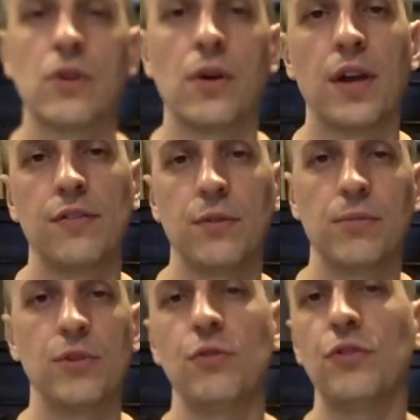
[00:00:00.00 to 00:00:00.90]
Okay, so
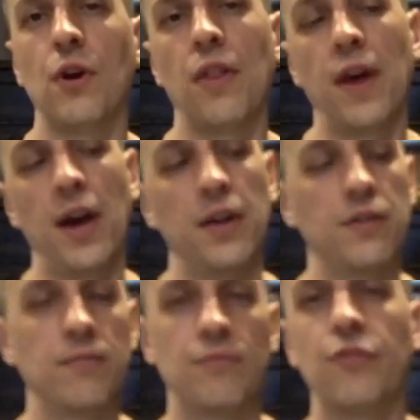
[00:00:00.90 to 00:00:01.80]
you saw
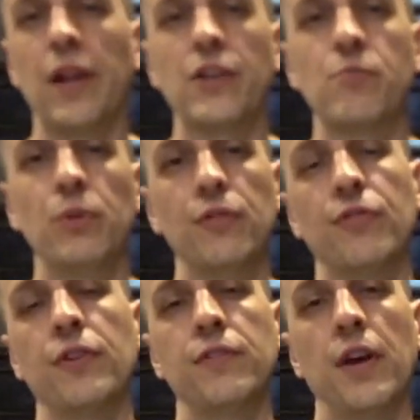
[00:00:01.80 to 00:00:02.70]
that flash blue
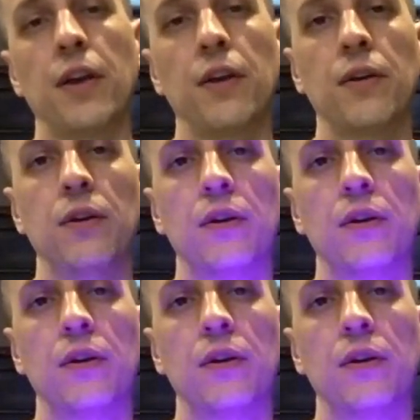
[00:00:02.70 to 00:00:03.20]
for a second.